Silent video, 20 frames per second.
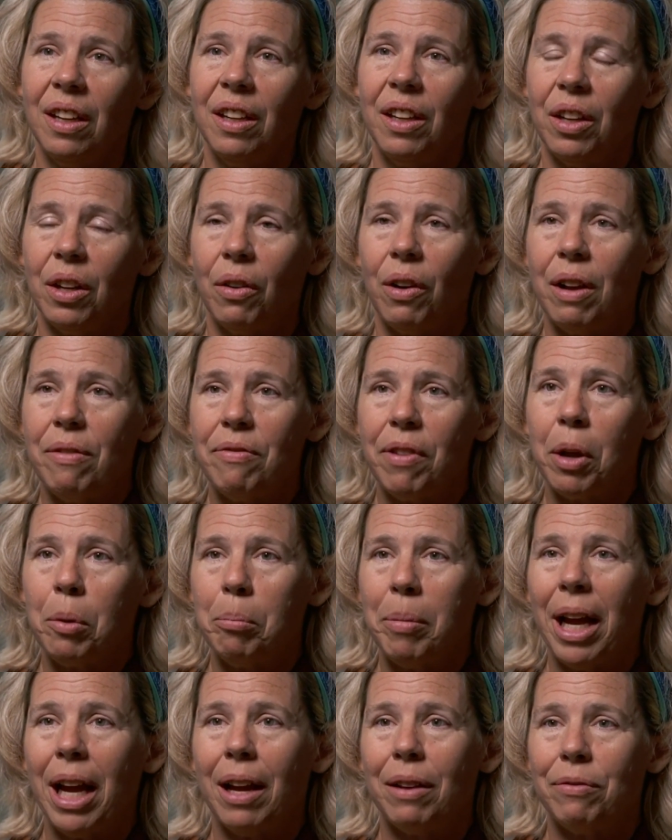You know, I
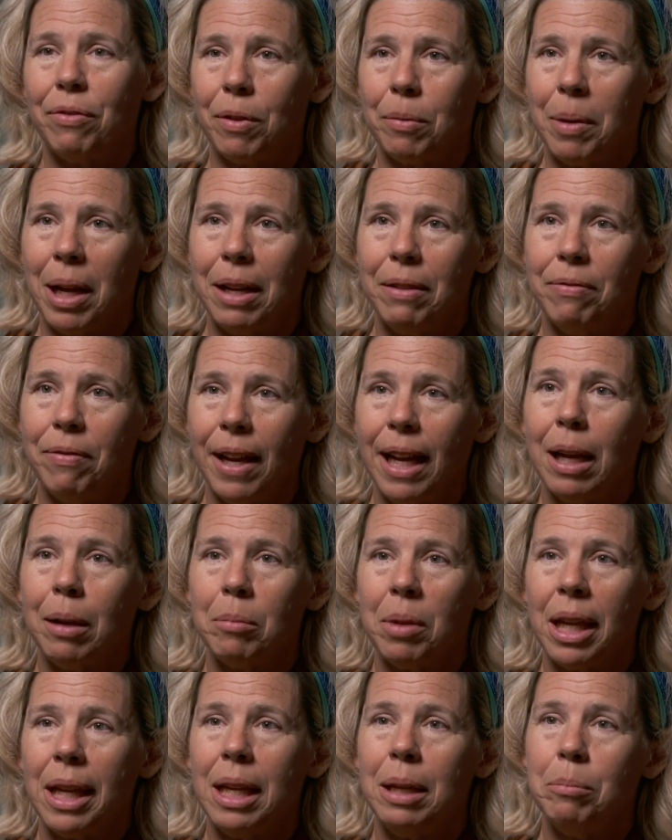felt bad for my
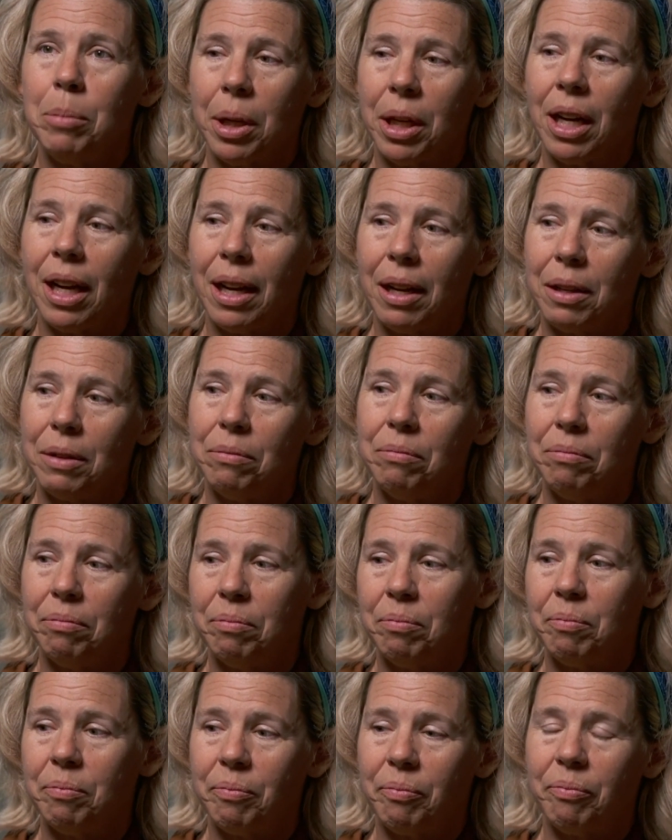family, but I
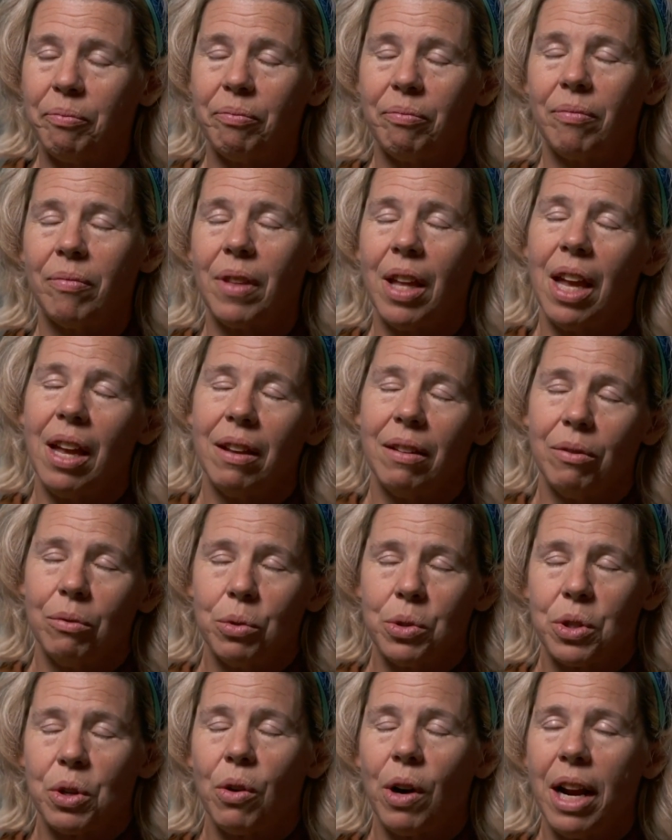
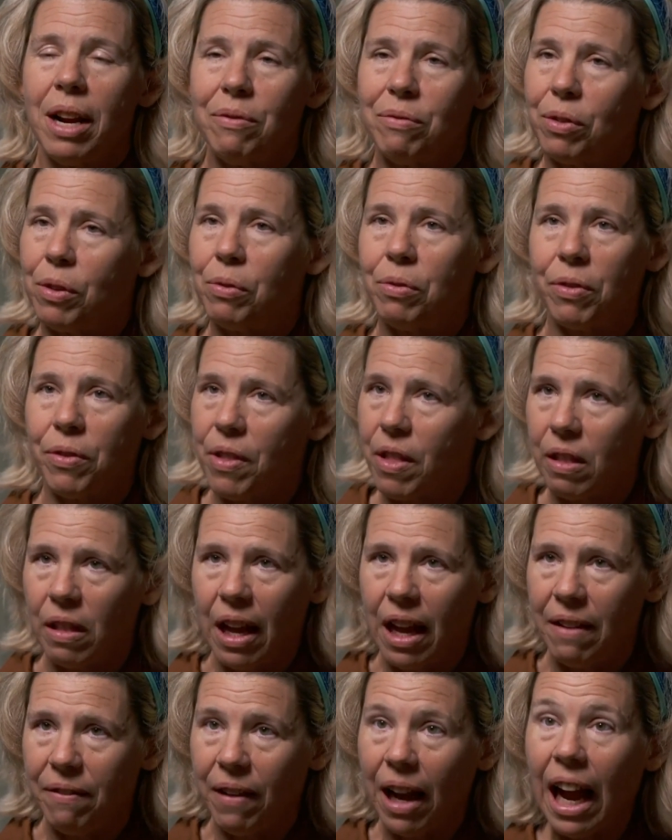was grateful for the
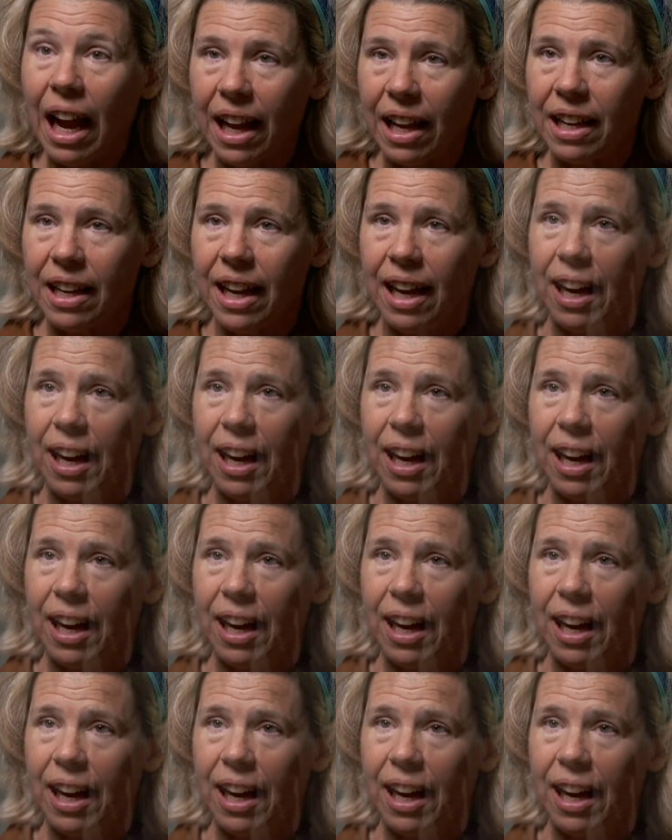life I had